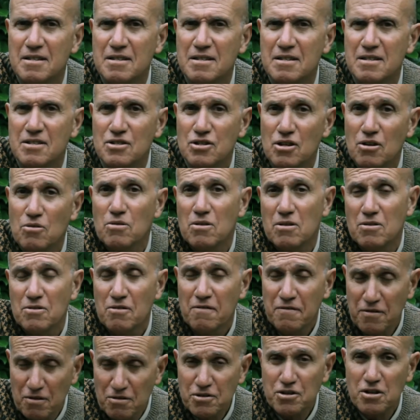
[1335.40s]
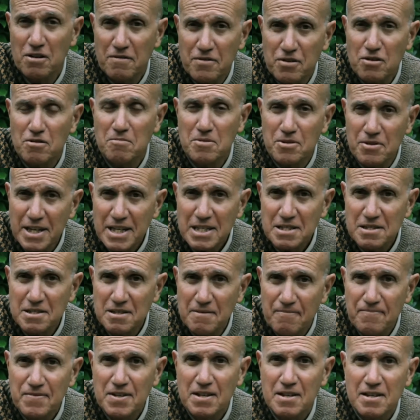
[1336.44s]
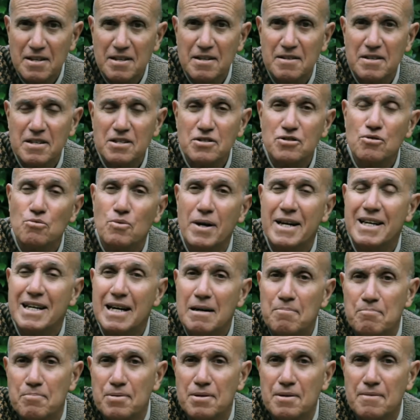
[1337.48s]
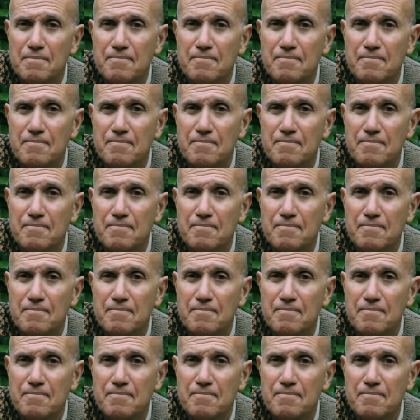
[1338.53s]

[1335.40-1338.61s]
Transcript: So the future of the human race is to wake up.